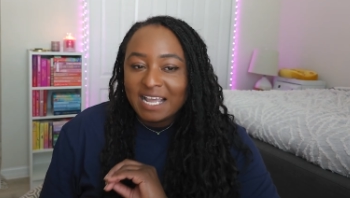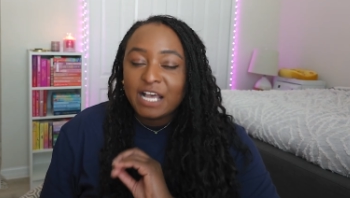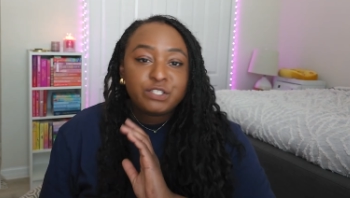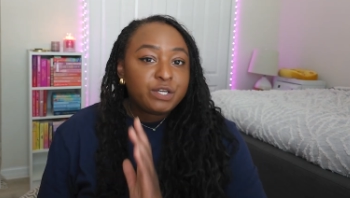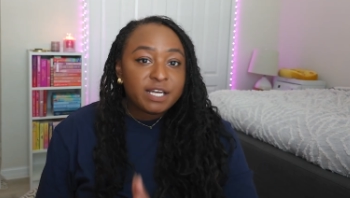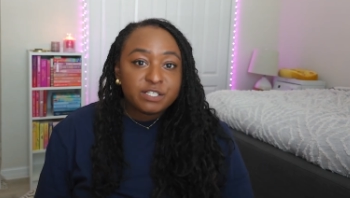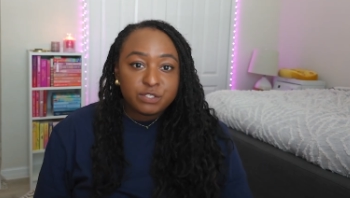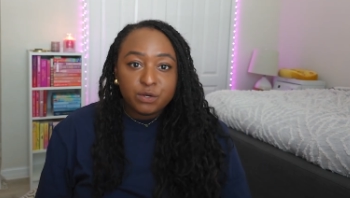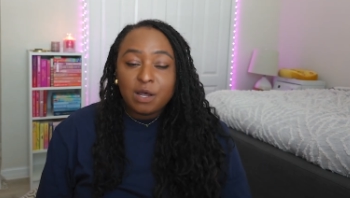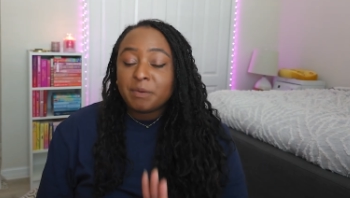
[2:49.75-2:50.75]
As you guys
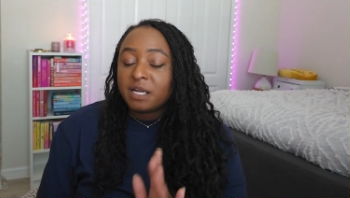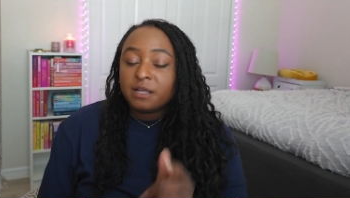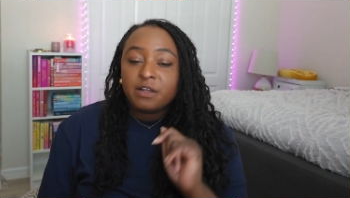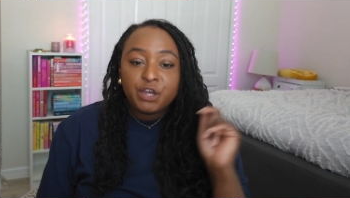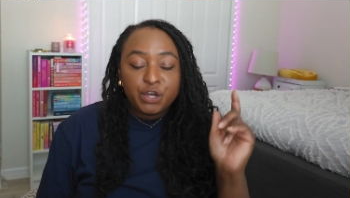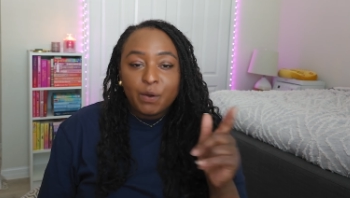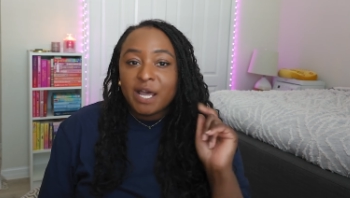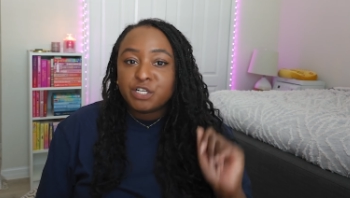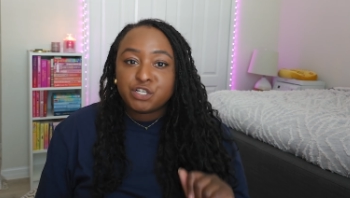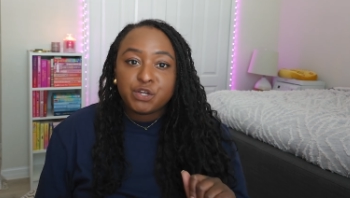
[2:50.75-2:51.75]
saw, I'm going to go
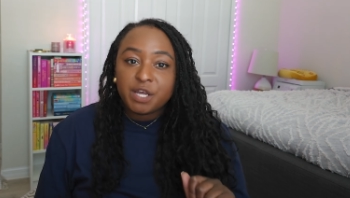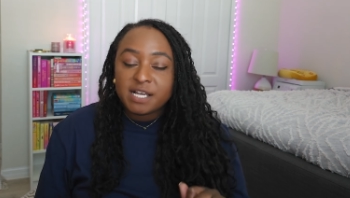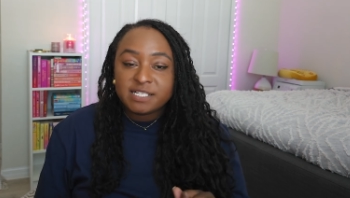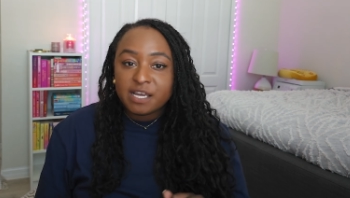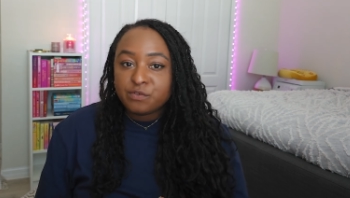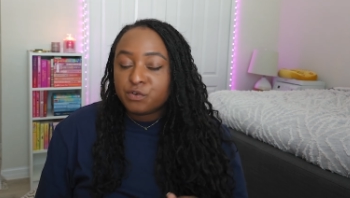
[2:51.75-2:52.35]
ahead and show you guys again real